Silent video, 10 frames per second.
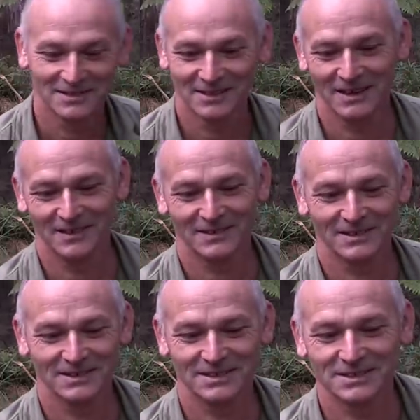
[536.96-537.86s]

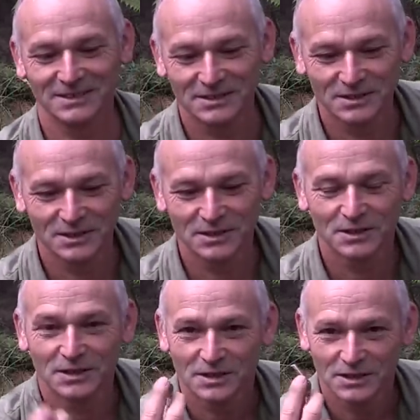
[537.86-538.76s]
Now,
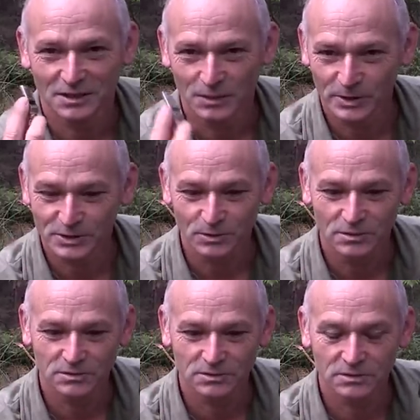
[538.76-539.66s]
a whistle.
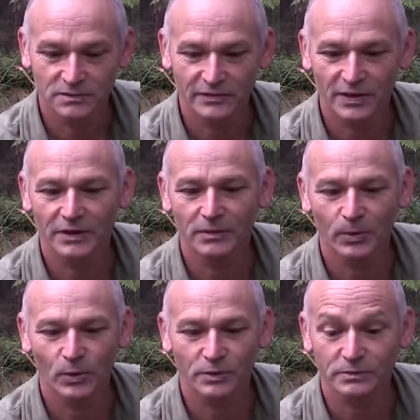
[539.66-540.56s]
Very
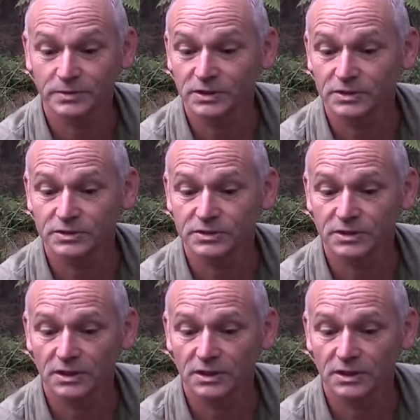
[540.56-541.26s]
important, because